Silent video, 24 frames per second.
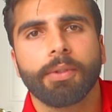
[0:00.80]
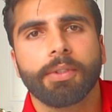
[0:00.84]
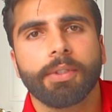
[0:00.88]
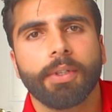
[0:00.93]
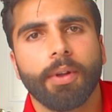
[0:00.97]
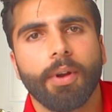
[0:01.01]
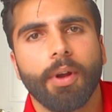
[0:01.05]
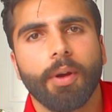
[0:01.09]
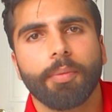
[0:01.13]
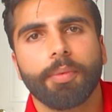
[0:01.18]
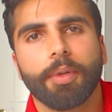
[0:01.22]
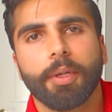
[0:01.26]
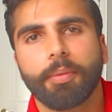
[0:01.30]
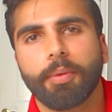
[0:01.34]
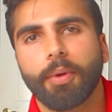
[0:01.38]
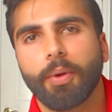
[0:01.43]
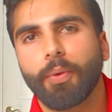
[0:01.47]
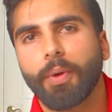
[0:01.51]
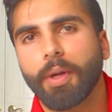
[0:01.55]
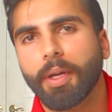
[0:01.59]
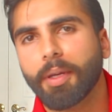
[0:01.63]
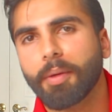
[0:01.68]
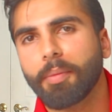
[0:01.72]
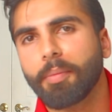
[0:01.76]
What's going on
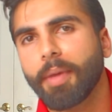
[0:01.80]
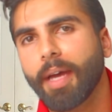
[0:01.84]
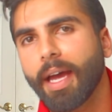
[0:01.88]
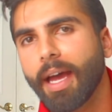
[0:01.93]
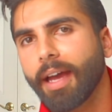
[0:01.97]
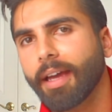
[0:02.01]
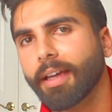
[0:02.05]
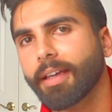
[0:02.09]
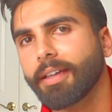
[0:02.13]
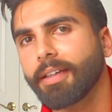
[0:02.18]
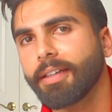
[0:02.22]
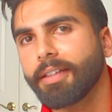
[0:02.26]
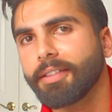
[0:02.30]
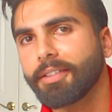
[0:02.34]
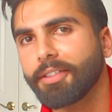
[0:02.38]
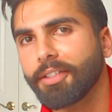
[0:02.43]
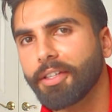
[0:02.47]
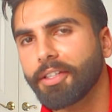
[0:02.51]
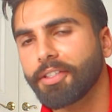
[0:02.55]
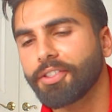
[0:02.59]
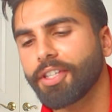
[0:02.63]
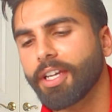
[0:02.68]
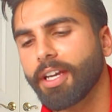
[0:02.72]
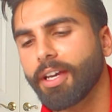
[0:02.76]
people? Welcome back
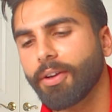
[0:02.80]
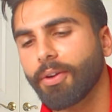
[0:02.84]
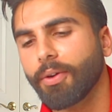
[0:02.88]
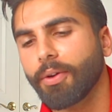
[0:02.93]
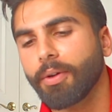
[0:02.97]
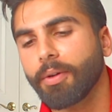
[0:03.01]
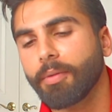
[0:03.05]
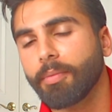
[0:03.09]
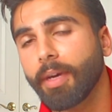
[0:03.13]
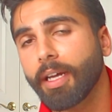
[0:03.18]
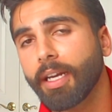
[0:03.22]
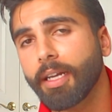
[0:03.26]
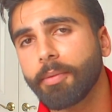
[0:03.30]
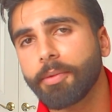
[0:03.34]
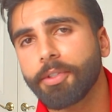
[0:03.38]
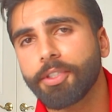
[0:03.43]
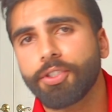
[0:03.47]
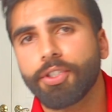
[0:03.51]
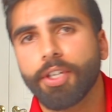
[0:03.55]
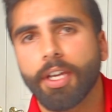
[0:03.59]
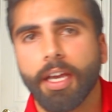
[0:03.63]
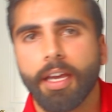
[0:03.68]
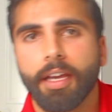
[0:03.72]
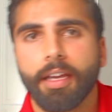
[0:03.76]
to the channel. My name
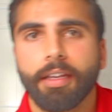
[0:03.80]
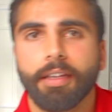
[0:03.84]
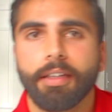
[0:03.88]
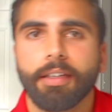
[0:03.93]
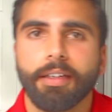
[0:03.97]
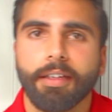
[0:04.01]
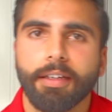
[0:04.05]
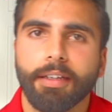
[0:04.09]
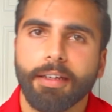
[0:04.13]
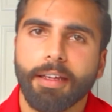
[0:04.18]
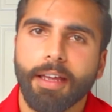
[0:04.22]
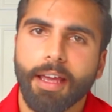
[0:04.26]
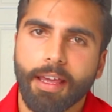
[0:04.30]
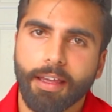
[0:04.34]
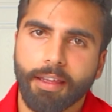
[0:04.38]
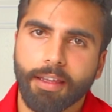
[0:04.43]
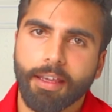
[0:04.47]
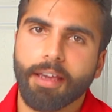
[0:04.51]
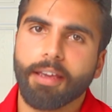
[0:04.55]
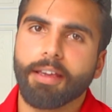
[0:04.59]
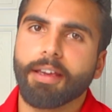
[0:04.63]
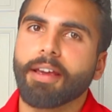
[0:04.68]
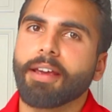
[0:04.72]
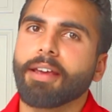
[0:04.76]
is Jai,
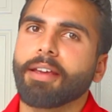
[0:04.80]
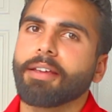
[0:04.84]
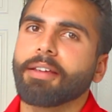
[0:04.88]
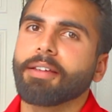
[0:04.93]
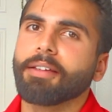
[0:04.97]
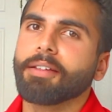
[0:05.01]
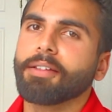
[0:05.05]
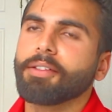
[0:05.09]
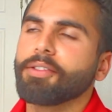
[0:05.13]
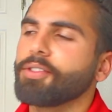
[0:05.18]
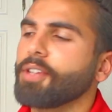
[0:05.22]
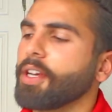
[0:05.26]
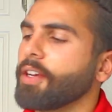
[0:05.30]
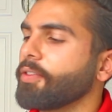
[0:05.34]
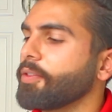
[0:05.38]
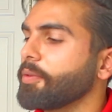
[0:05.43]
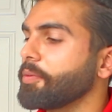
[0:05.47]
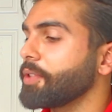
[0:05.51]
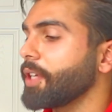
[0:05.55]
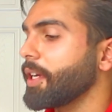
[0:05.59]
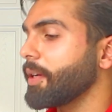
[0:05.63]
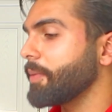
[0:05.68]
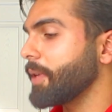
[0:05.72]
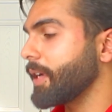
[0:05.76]
aka Jai
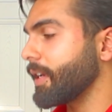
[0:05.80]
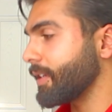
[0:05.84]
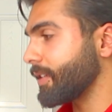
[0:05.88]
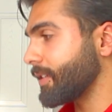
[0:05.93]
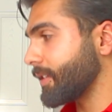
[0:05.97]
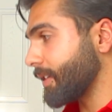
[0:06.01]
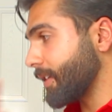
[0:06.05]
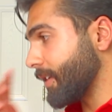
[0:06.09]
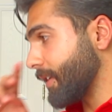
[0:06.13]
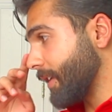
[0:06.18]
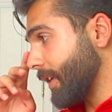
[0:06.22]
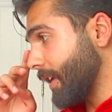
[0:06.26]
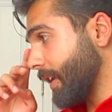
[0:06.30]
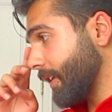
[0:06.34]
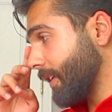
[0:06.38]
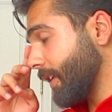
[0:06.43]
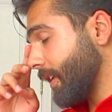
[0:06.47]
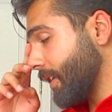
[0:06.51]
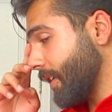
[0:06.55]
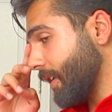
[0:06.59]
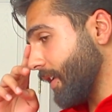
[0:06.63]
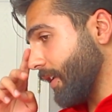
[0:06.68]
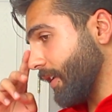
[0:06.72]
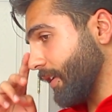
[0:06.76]
from Jai Medicine,
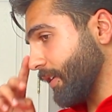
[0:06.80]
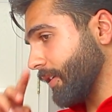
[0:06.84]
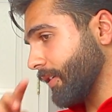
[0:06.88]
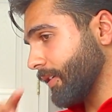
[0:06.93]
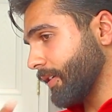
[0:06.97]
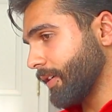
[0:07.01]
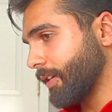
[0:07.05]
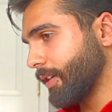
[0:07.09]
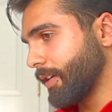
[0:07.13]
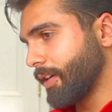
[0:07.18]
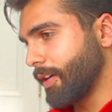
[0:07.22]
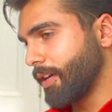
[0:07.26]
aka